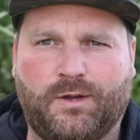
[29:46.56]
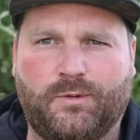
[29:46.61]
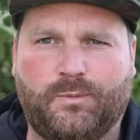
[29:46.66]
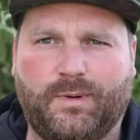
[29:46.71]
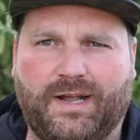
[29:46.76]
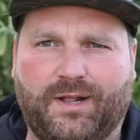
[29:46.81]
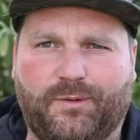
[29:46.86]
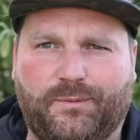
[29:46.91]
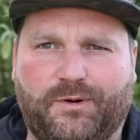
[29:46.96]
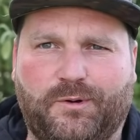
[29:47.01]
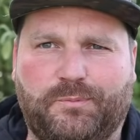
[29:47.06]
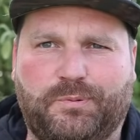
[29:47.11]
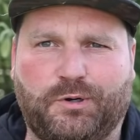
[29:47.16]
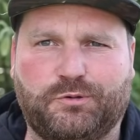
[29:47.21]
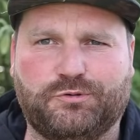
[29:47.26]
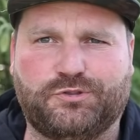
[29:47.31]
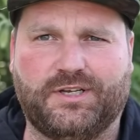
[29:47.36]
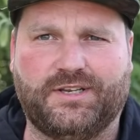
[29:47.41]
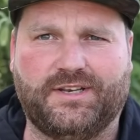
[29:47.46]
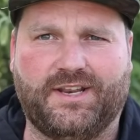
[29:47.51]
Well, we're
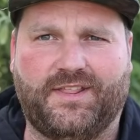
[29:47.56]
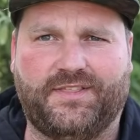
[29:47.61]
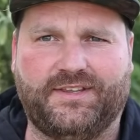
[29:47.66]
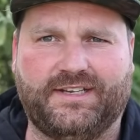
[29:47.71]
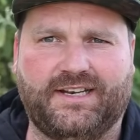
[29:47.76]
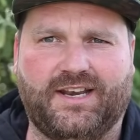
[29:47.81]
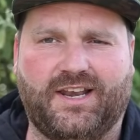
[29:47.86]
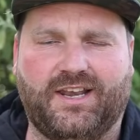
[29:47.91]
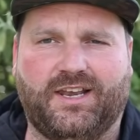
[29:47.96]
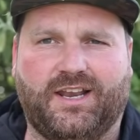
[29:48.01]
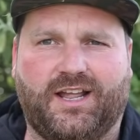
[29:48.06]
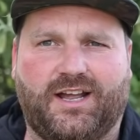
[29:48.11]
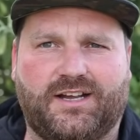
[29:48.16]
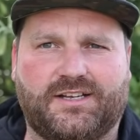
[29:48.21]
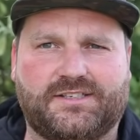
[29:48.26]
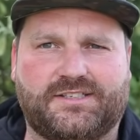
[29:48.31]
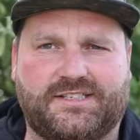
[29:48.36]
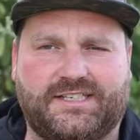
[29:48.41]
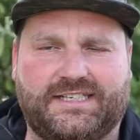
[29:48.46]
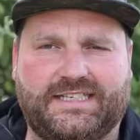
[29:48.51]
approaching the
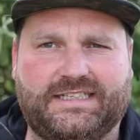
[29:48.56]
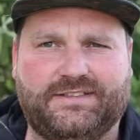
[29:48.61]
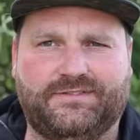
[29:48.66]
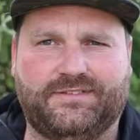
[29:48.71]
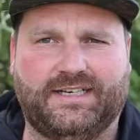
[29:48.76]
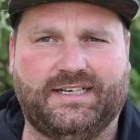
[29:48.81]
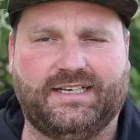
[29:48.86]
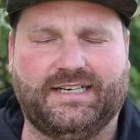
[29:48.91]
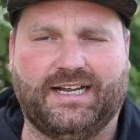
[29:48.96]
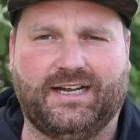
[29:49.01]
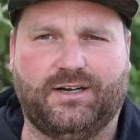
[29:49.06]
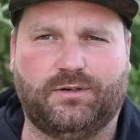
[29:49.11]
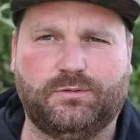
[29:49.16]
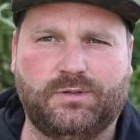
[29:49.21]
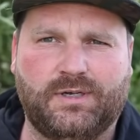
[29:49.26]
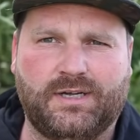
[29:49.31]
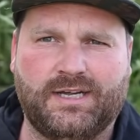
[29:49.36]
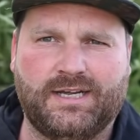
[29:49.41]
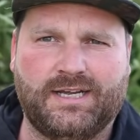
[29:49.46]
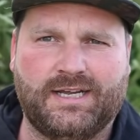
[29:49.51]
last evening
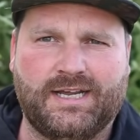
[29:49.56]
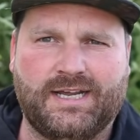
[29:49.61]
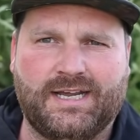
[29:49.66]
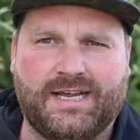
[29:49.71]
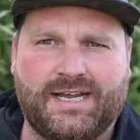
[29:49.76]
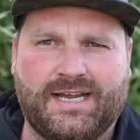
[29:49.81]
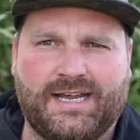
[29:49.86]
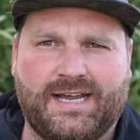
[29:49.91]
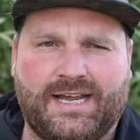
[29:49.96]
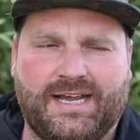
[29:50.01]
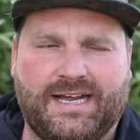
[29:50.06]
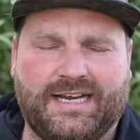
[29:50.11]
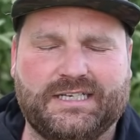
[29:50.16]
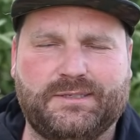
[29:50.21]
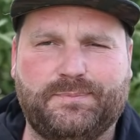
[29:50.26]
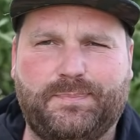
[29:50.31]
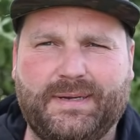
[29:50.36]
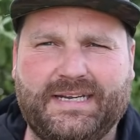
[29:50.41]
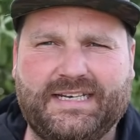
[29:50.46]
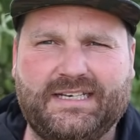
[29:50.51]
now, and
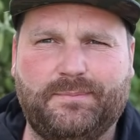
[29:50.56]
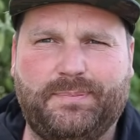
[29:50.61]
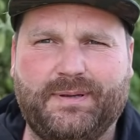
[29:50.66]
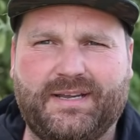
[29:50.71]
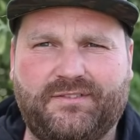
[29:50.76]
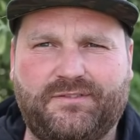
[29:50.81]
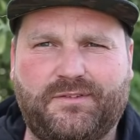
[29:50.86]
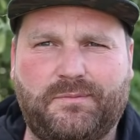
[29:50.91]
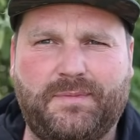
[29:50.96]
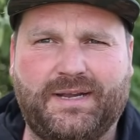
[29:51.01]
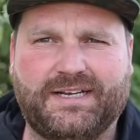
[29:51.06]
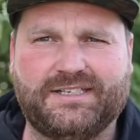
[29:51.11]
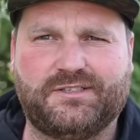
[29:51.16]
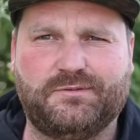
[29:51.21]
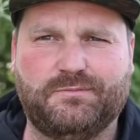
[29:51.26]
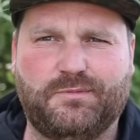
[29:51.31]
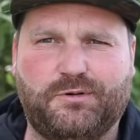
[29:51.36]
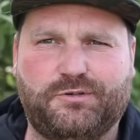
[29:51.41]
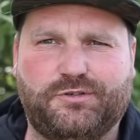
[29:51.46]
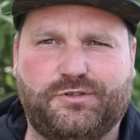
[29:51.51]
it's been a bit of a mixed
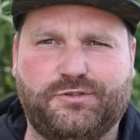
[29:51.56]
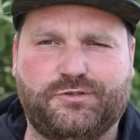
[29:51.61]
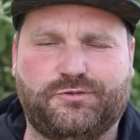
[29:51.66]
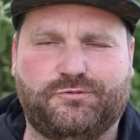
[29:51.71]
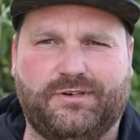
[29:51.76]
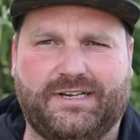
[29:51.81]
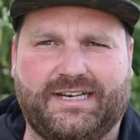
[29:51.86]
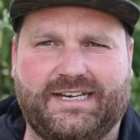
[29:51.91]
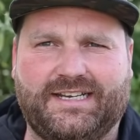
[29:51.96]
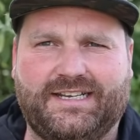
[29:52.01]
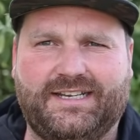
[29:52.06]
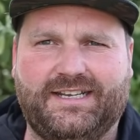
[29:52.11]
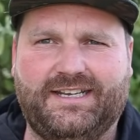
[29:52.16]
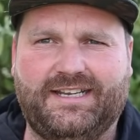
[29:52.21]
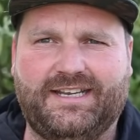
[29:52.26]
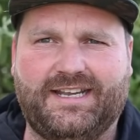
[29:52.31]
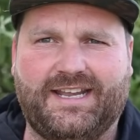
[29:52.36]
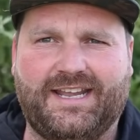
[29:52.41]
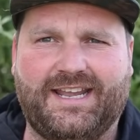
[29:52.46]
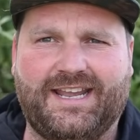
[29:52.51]
emotions
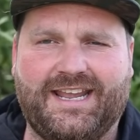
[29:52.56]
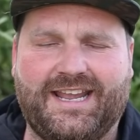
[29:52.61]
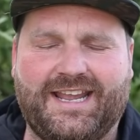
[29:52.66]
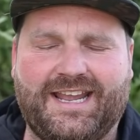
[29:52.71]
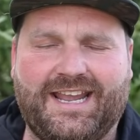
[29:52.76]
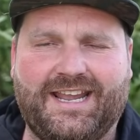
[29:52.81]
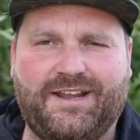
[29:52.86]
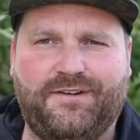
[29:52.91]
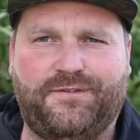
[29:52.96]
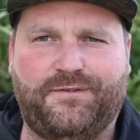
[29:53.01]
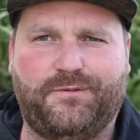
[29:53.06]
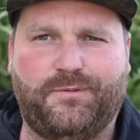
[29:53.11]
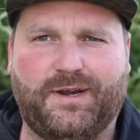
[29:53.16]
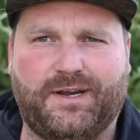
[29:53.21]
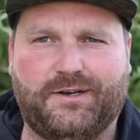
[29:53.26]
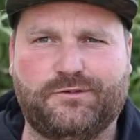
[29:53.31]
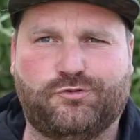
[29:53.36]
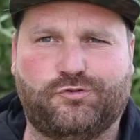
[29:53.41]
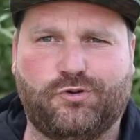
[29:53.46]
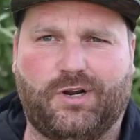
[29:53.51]
really. If when
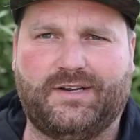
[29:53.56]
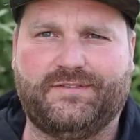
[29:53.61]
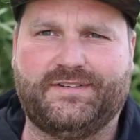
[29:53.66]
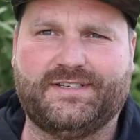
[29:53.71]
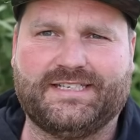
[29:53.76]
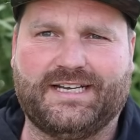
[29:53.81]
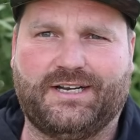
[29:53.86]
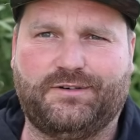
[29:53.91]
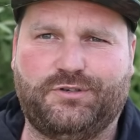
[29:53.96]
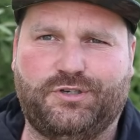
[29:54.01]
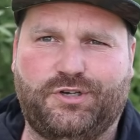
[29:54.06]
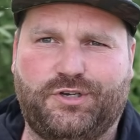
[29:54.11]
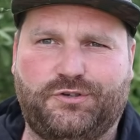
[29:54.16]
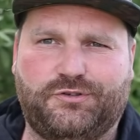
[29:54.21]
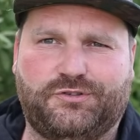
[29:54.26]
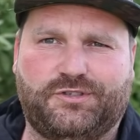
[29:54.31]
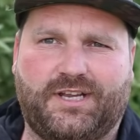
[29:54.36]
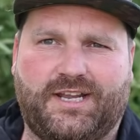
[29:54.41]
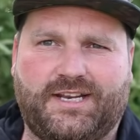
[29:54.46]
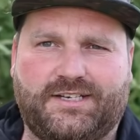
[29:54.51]
I was driving down here you
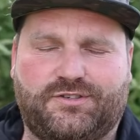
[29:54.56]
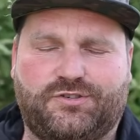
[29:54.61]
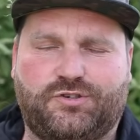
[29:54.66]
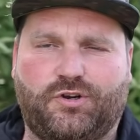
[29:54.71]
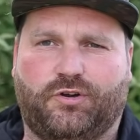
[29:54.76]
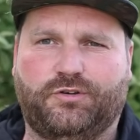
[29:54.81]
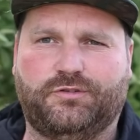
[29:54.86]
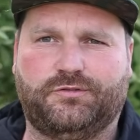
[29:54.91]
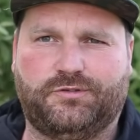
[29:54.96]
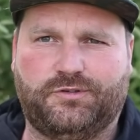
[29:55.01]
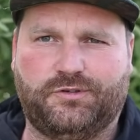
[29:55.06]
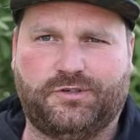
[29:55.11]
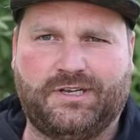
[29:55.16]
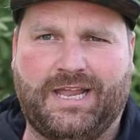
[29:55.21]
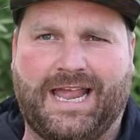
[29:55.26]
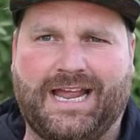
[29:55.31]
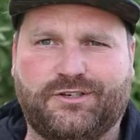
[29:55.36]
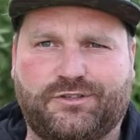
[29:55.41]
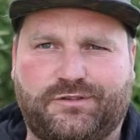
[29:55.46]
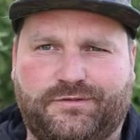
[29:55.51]
said, John, you'd
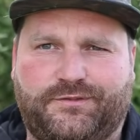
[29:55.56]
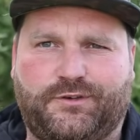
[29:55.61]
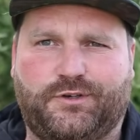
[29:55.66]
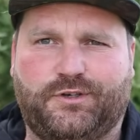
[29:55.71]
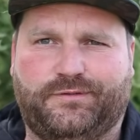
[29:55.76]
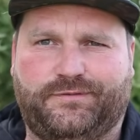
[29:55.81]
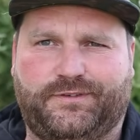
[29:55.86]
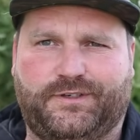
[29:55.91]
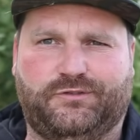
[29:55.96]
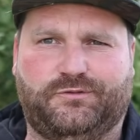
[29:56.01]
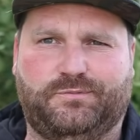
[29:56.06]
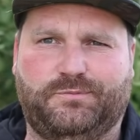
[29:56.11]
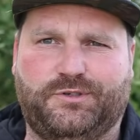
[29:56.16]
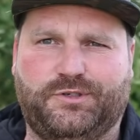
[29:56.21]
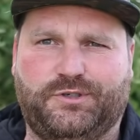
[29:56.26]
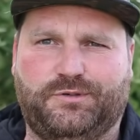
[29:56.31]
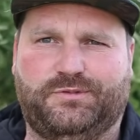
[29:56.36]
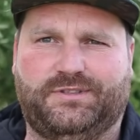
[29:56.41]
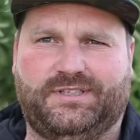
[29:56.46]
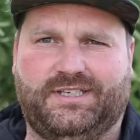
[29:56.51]
catch your first fish from the
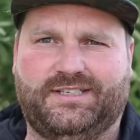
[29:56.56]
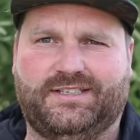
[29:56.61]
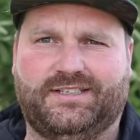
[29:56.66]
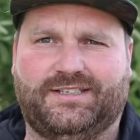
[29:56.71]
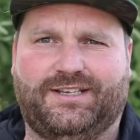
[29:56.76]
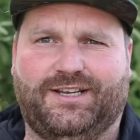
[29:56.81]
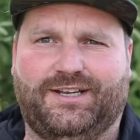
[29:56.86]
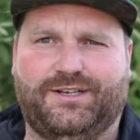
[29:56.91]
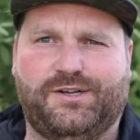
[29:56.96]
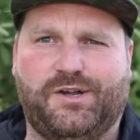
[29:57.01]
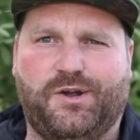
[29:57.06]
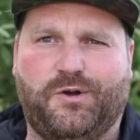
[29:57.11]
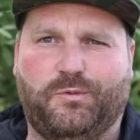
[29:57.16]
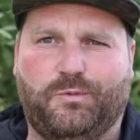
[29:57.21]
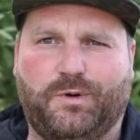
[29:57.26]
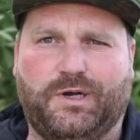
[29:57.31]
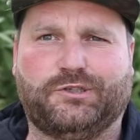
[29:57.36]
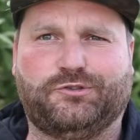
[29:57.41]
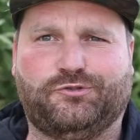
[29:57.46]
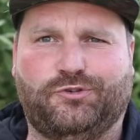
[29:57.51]
new syndicate
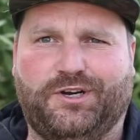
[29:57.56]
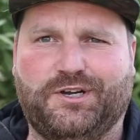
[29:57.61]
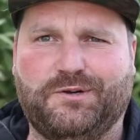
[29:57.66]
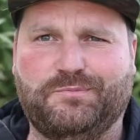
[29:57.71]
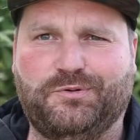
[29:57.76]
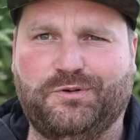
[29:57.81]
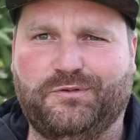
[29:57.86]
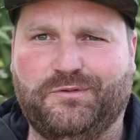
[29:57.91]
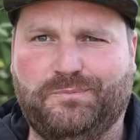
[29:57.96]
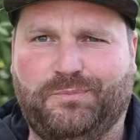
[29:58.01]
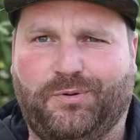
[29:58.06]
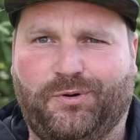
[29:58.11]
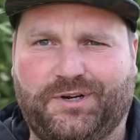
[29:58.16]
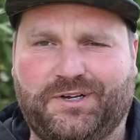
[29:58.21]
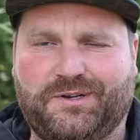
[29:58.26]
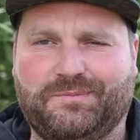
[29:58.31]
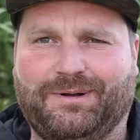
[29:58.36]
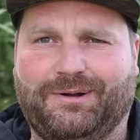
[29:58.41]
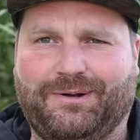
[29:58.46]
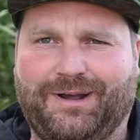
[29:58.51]
whilst trying to prove the
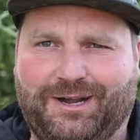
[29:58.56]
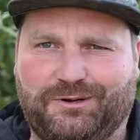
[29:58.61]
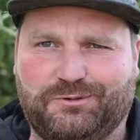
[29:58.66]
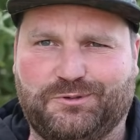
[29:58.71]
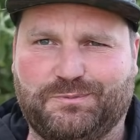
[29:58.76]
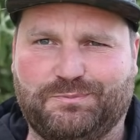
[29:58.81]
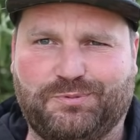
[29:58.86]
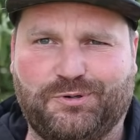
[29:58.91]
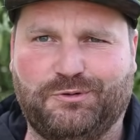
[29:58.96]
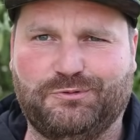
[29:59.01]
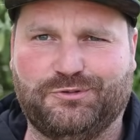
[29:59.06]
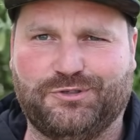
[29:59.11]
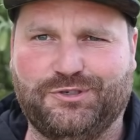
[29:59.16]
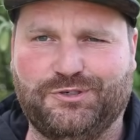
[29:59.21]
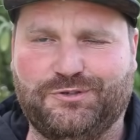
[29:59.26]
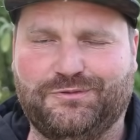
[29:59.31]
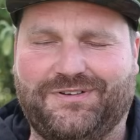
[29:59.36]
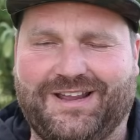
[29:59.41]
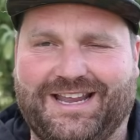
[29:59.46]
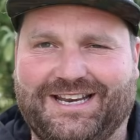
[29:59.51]
point about how to approach a
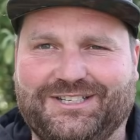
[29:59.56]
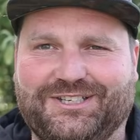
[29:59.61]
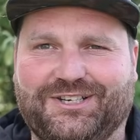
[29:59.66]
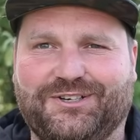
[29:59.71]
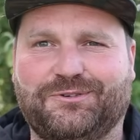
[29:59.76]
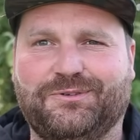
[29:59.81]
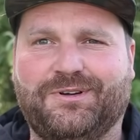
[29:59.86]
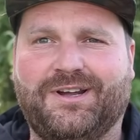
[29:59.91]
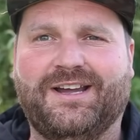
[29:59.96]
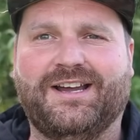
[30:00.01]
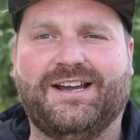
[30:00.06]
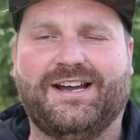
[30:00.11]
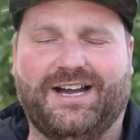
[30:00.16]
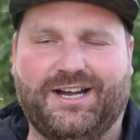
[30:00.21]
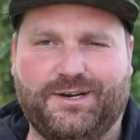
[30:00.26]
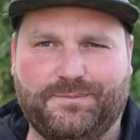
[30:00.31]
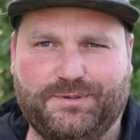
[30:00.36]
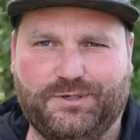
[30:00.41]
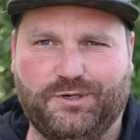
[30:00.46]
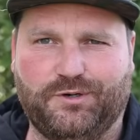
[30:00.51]
new venue,
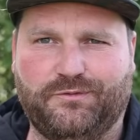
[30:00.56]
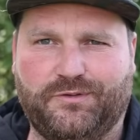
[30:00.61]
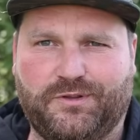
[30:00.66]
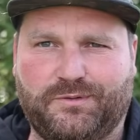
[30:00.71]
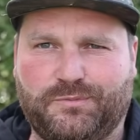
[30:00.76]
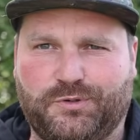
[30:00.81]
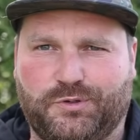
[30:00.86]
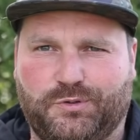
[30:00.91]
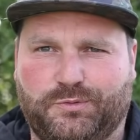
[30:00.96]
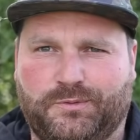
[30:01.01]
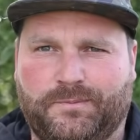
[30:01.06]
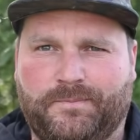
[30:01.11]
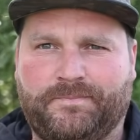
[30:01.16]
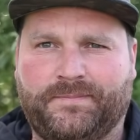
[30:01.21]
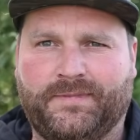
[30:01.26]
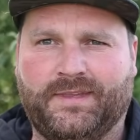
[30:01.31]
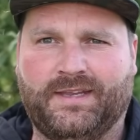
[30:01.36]
I'd be over the moon.